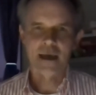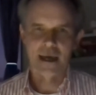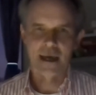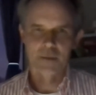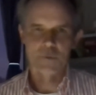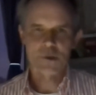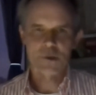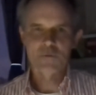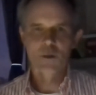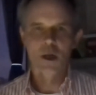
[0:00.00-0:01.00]
um, so
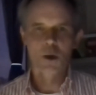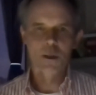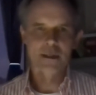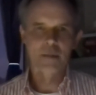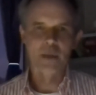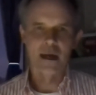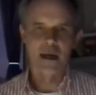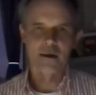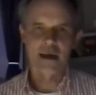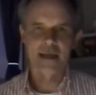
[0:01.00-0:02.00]
if you lower the
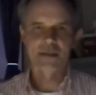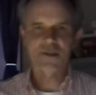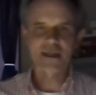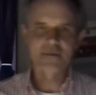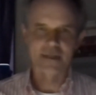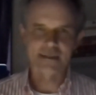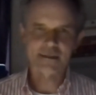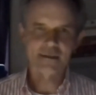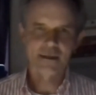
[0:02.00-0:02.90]
bar and achieve it,